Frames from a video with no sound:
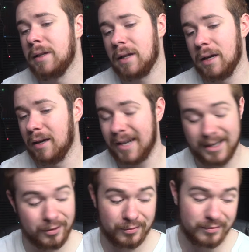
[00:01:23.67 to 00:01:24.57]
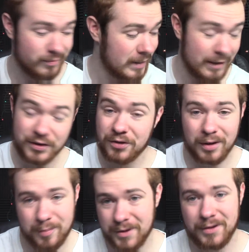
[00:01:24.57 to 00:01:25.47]
I don't have a
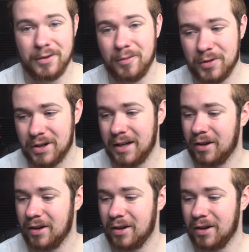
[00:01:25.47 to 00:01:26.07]
script, so I'm just kind